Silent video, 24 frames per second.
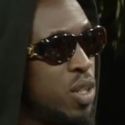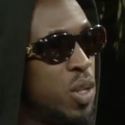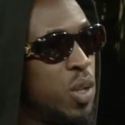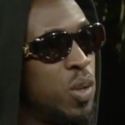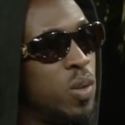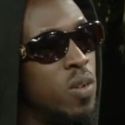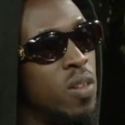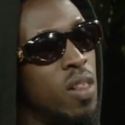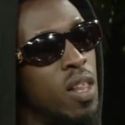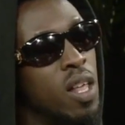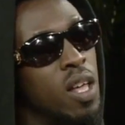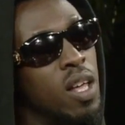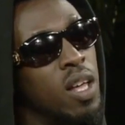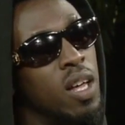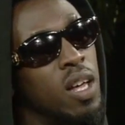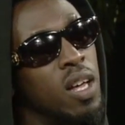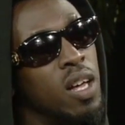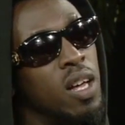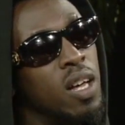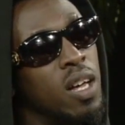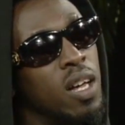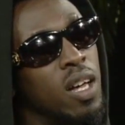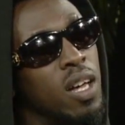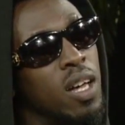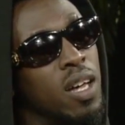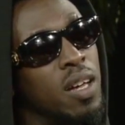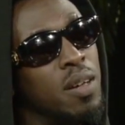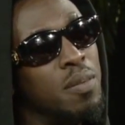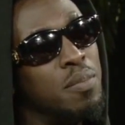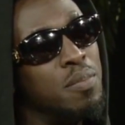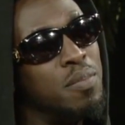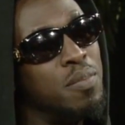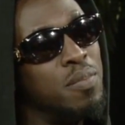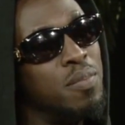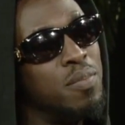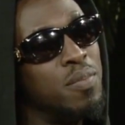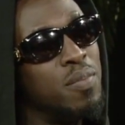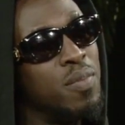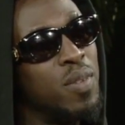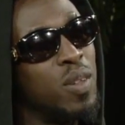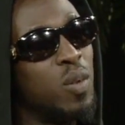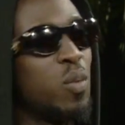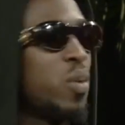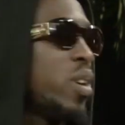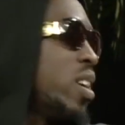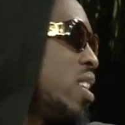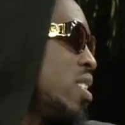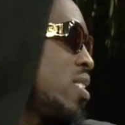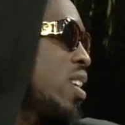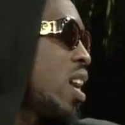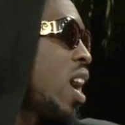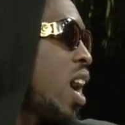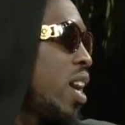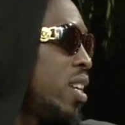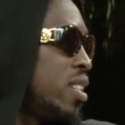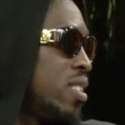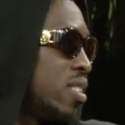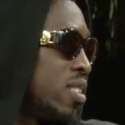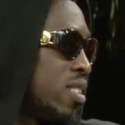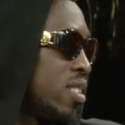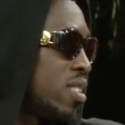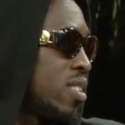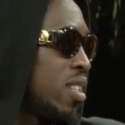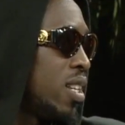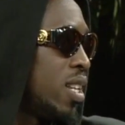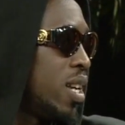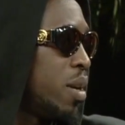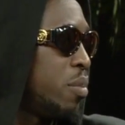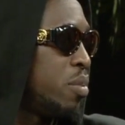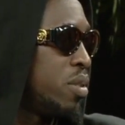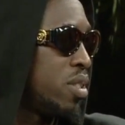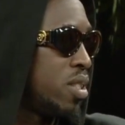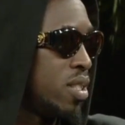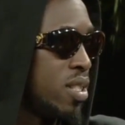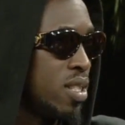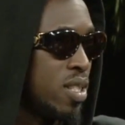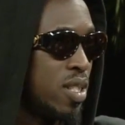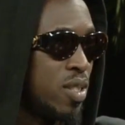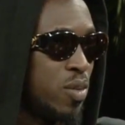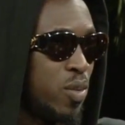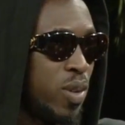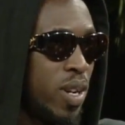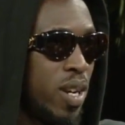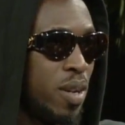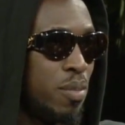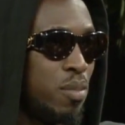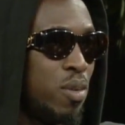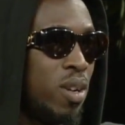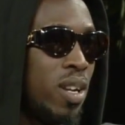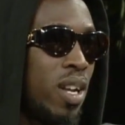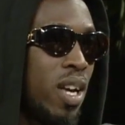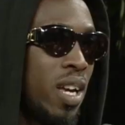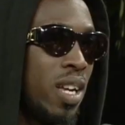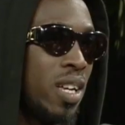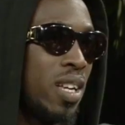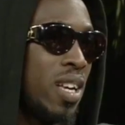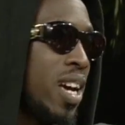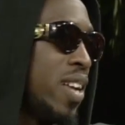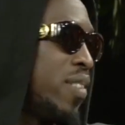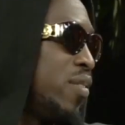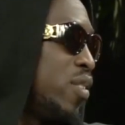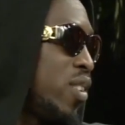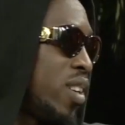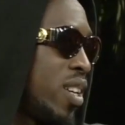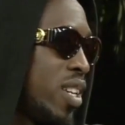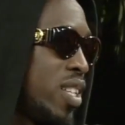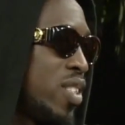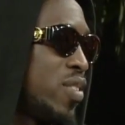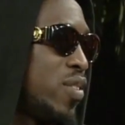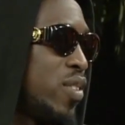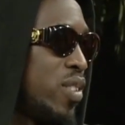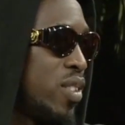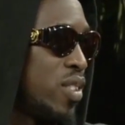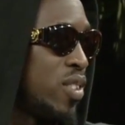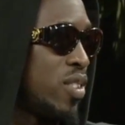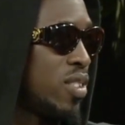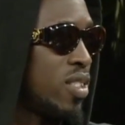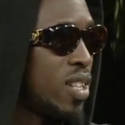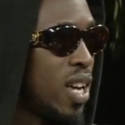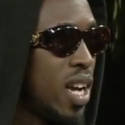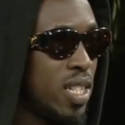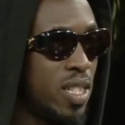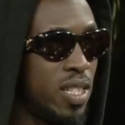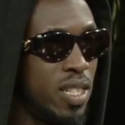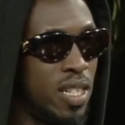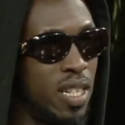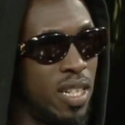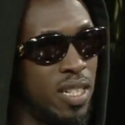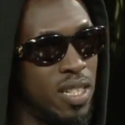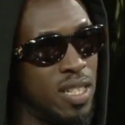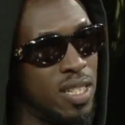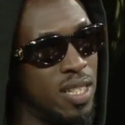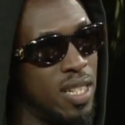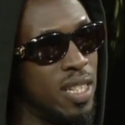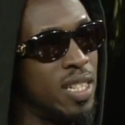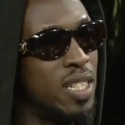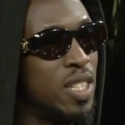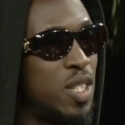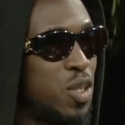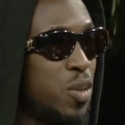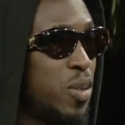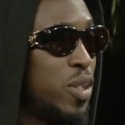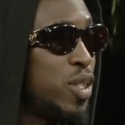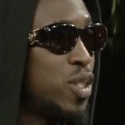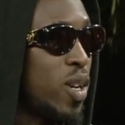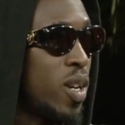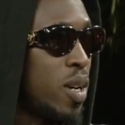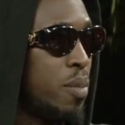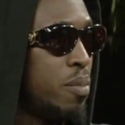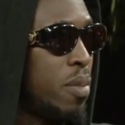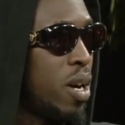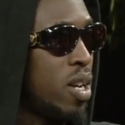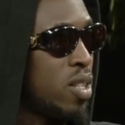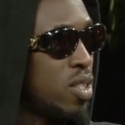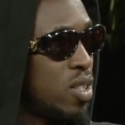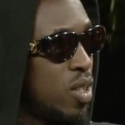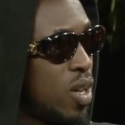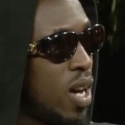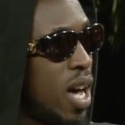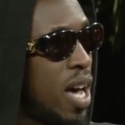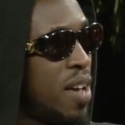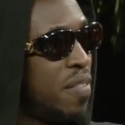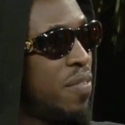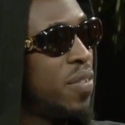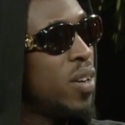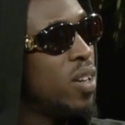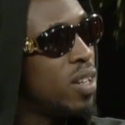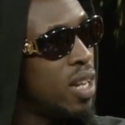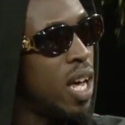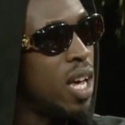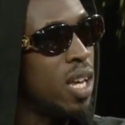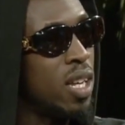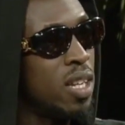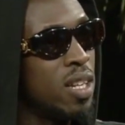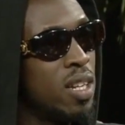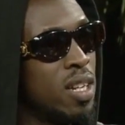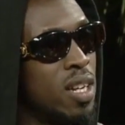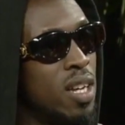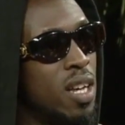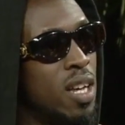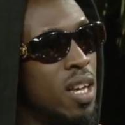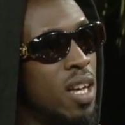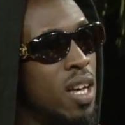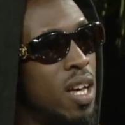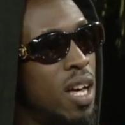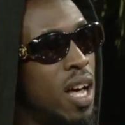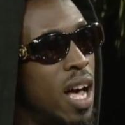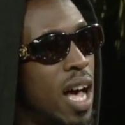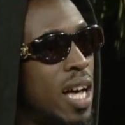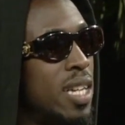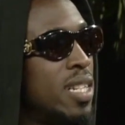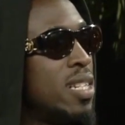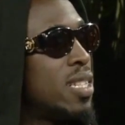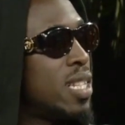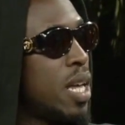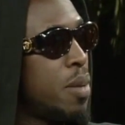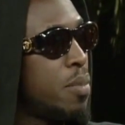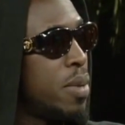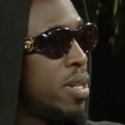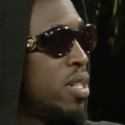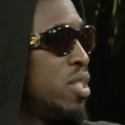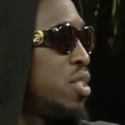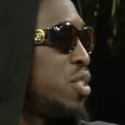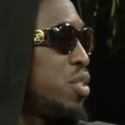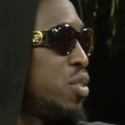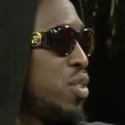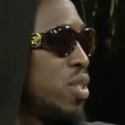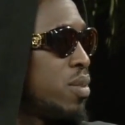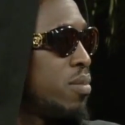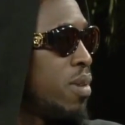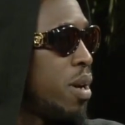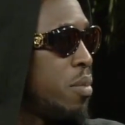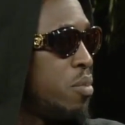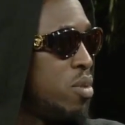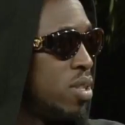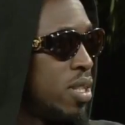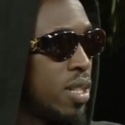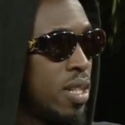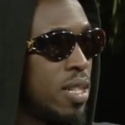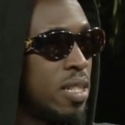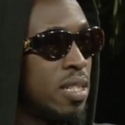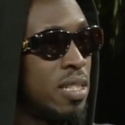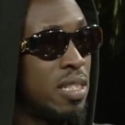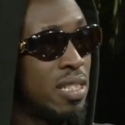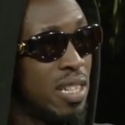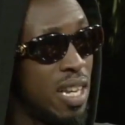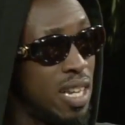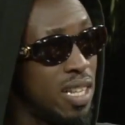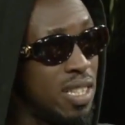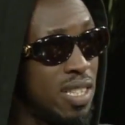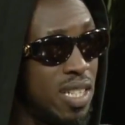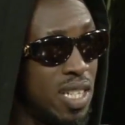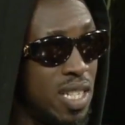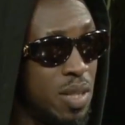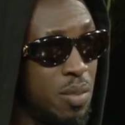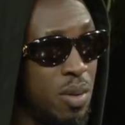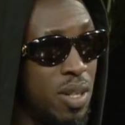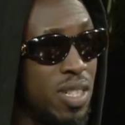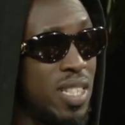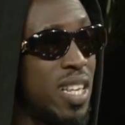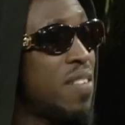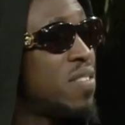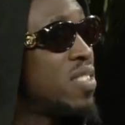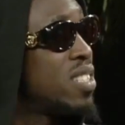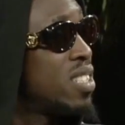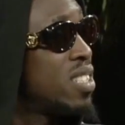you know, We as artists and celebrities, we are more like advocates for the society. There's certain things we talk about. So I felt like at this time I need to use my music and say things because I've